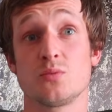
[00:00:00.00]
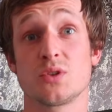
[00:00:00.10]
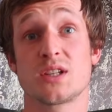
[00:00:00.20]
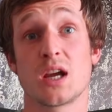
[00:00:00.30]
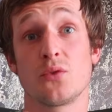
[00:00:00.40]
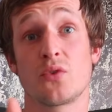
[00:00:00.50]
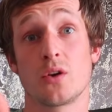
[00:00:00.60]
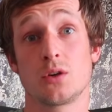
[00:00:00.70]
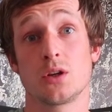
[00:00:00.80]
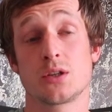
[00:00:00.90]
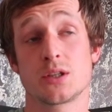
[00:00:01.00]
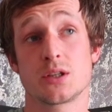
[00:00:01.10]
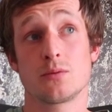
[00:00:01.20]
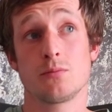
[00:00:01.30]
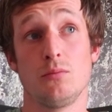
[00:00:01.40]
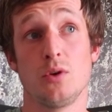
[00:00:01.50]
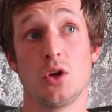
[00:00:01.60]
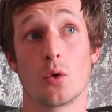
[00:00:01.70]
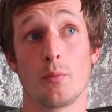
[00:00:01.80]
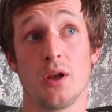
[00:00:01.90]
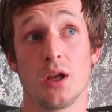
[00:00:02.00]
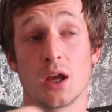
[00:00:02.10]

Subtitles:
Staying focused, not being